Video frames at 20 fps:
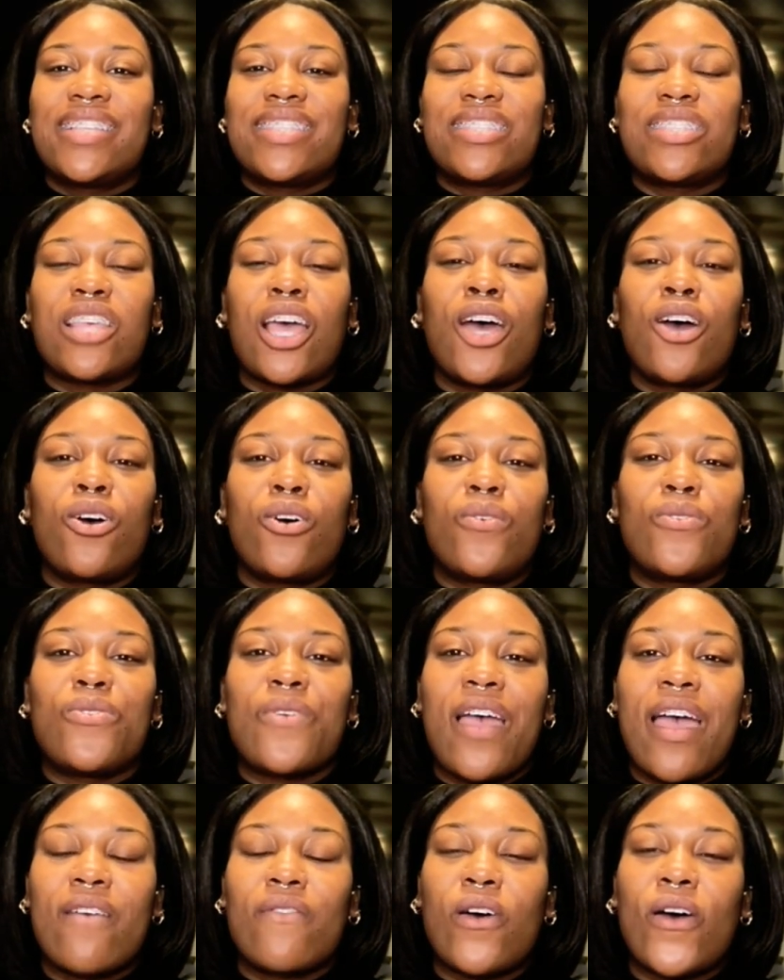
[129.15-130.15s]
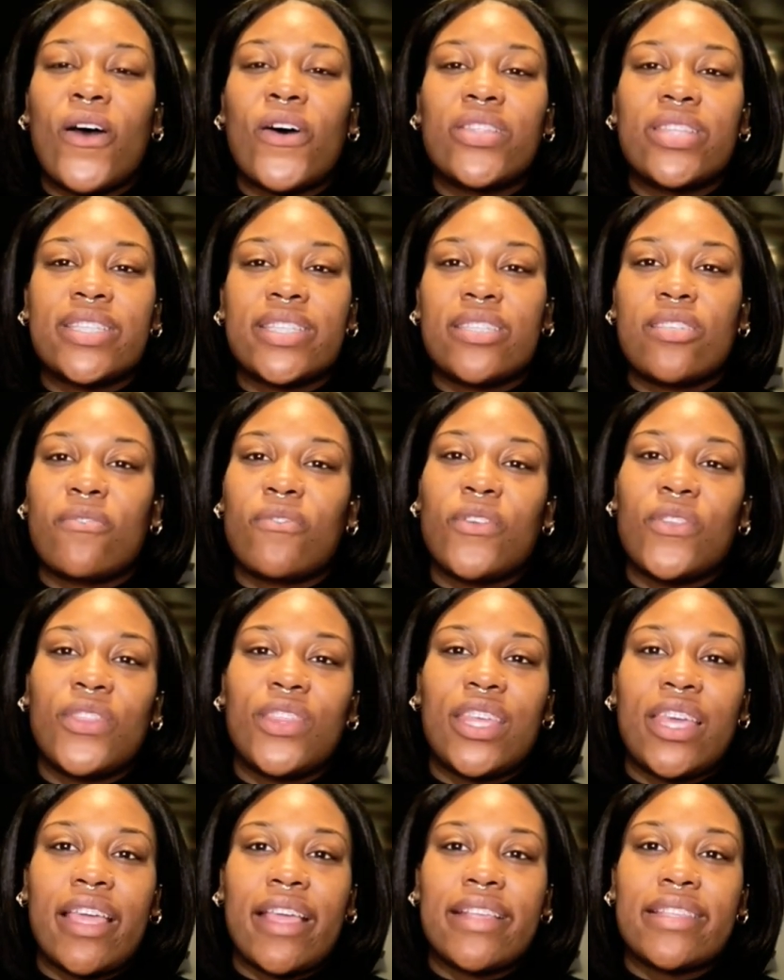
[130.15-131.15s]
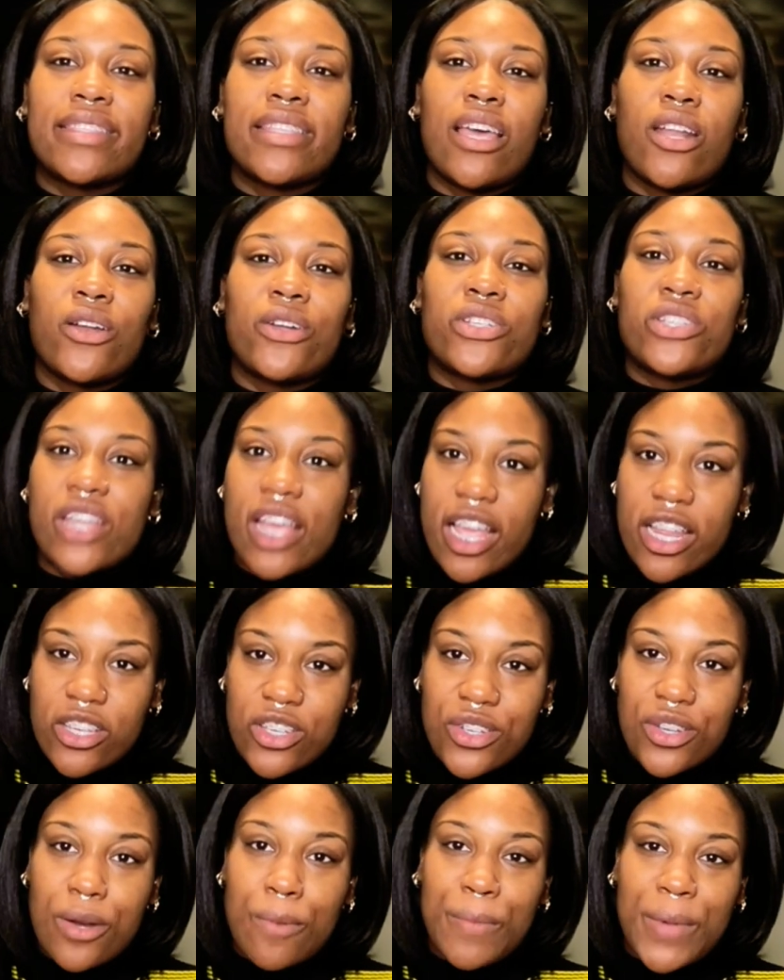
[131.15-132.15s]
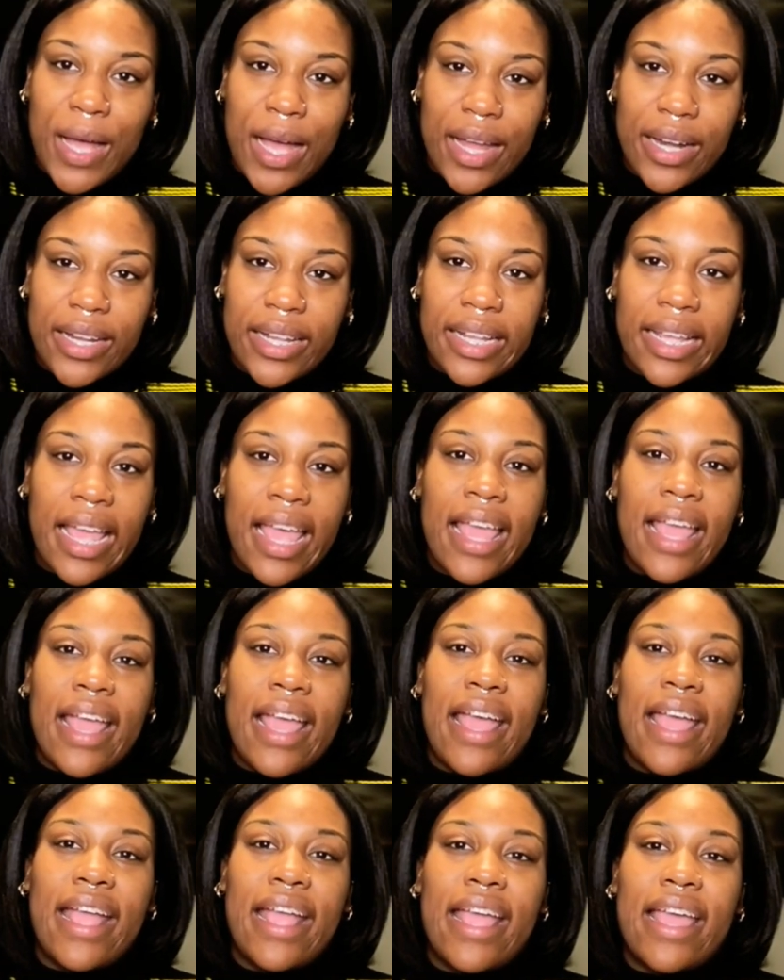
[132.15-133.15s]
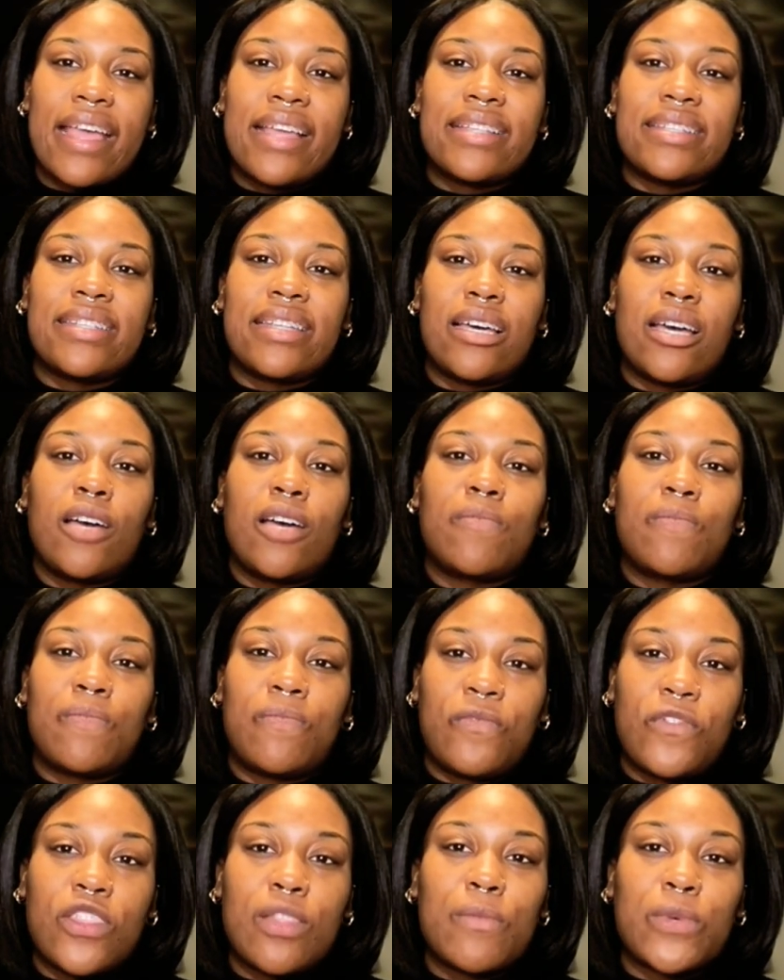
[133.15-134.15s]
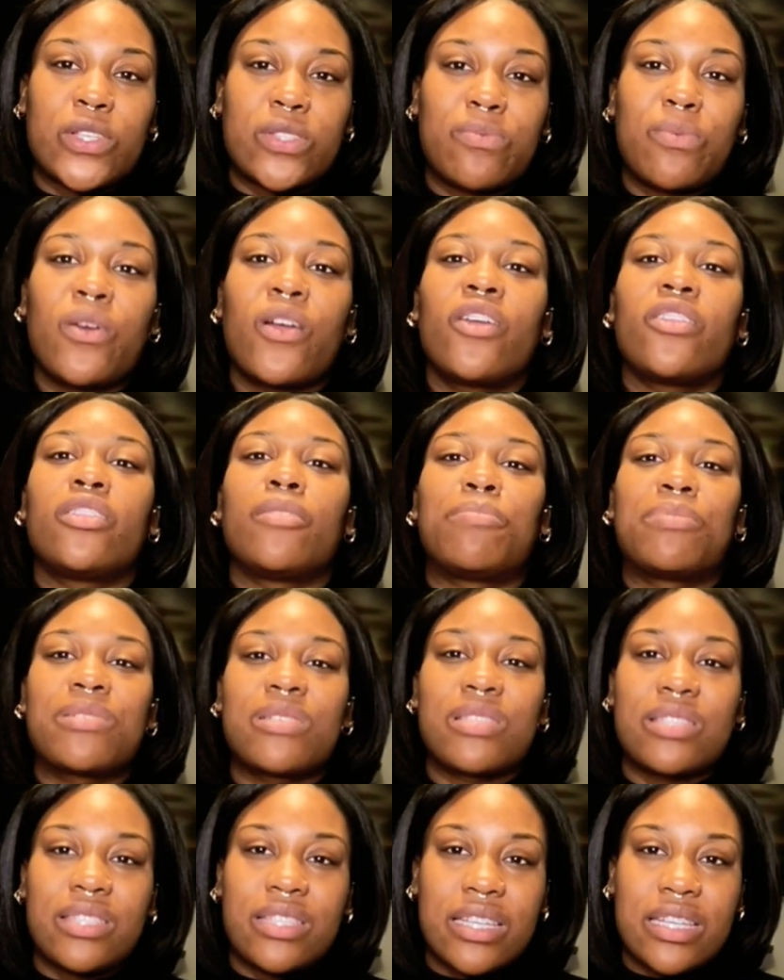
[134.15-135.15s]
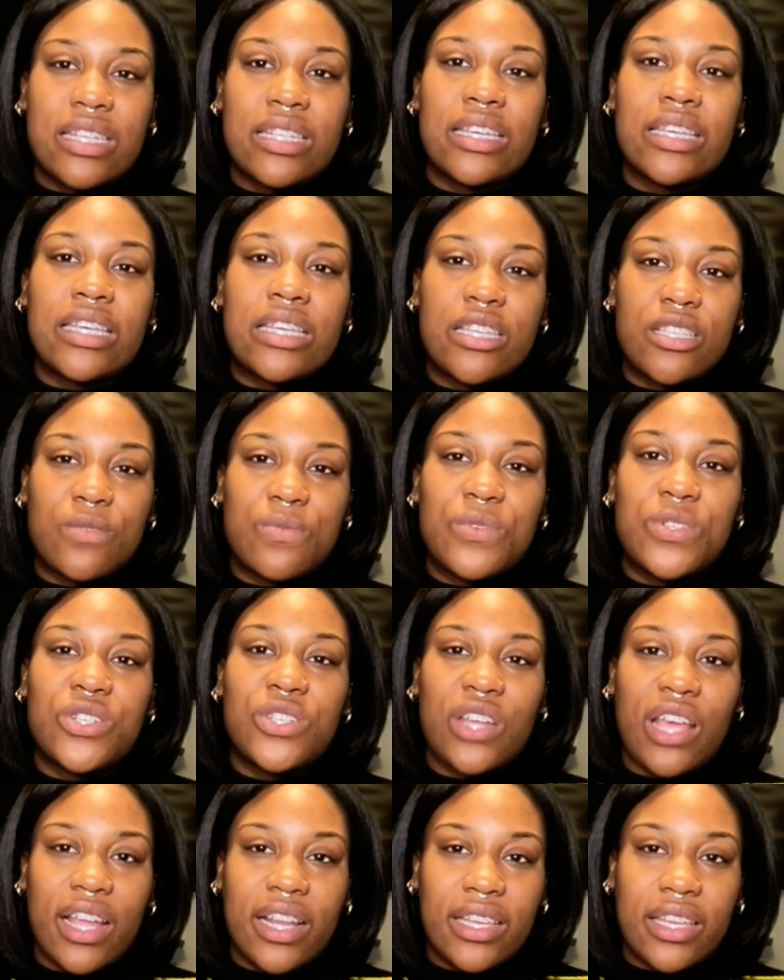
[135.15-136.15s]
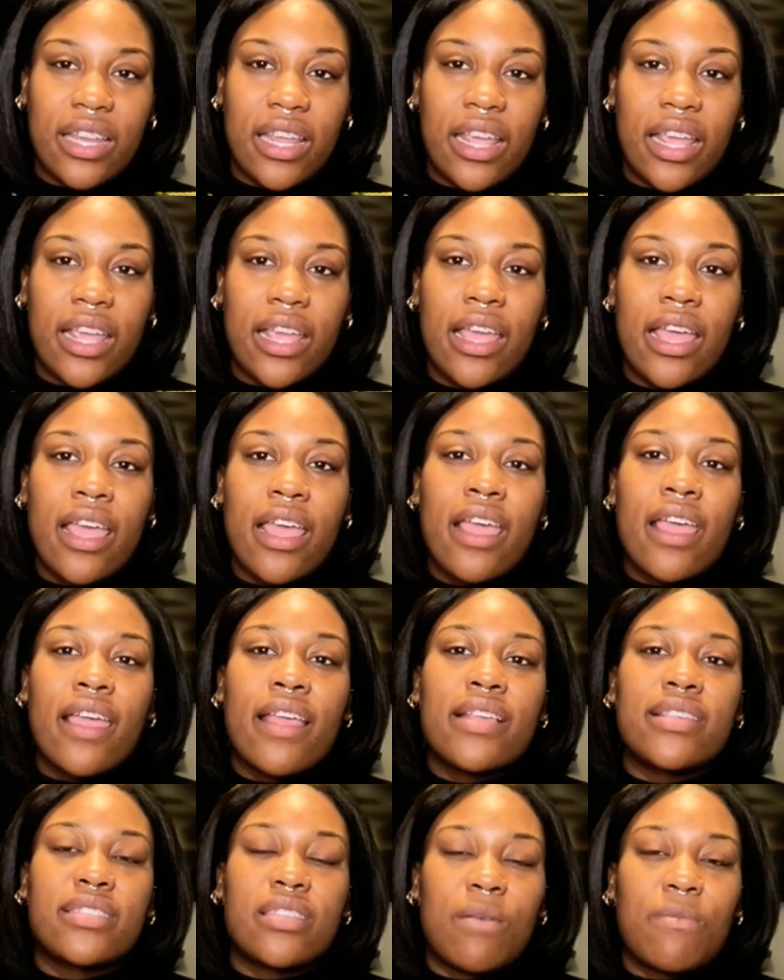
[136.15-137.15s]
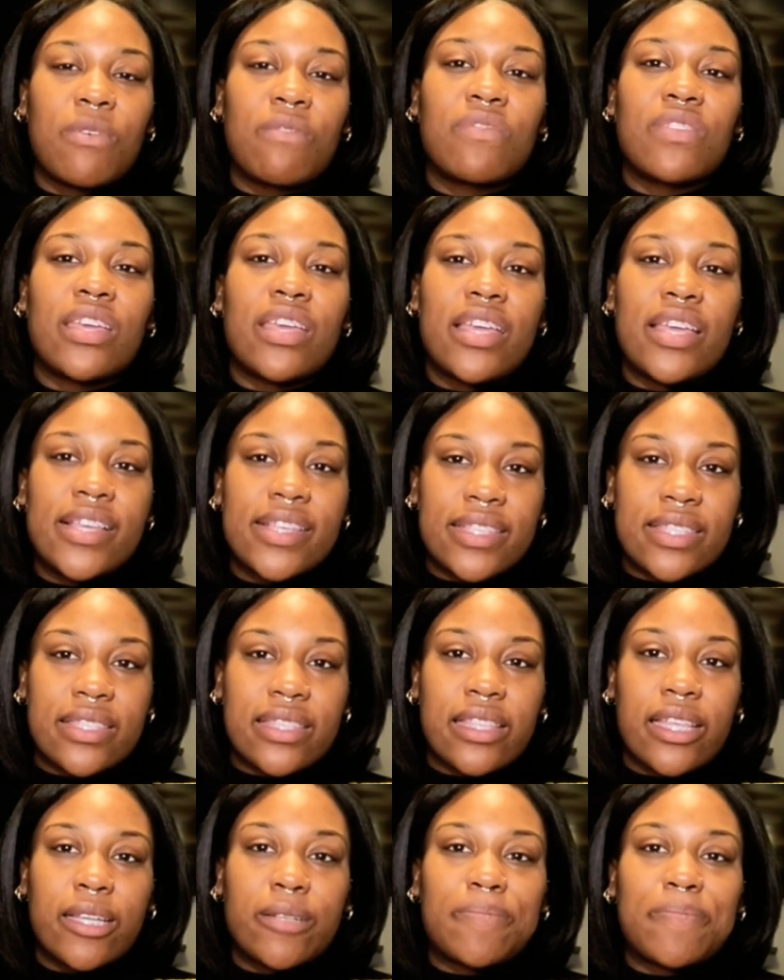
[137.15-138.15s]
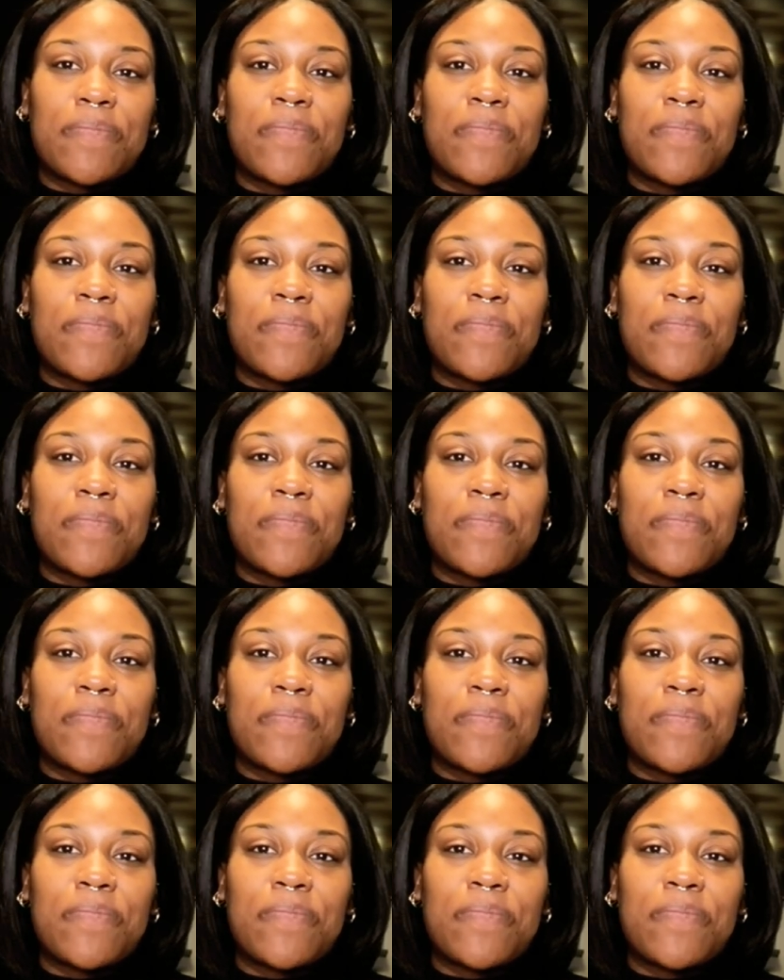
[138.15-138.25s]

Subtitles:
So you have all these different things that are changing your body, and for the most part, the placenta is rejecting some of the insulin.